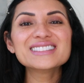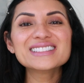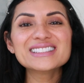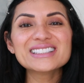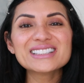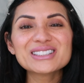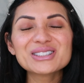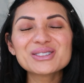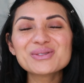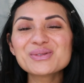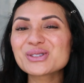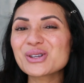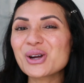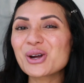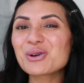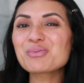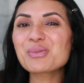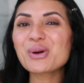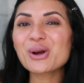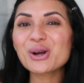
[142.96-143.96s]
Serums
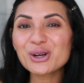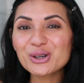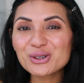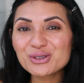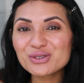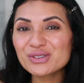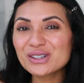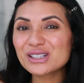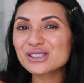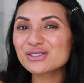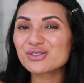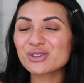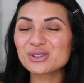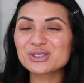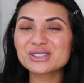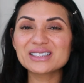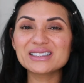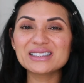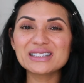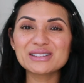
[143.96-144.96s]
are perfect for
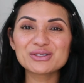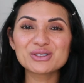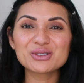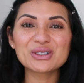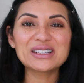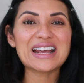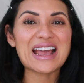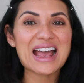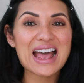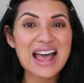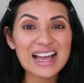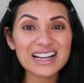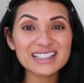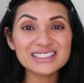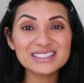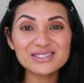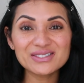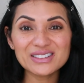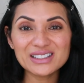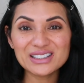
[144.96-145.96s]
delivering
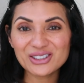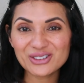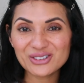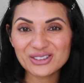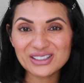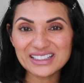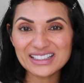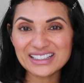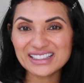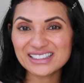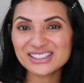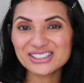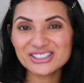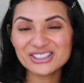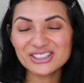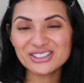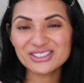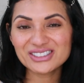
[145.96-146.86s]
active ingredients to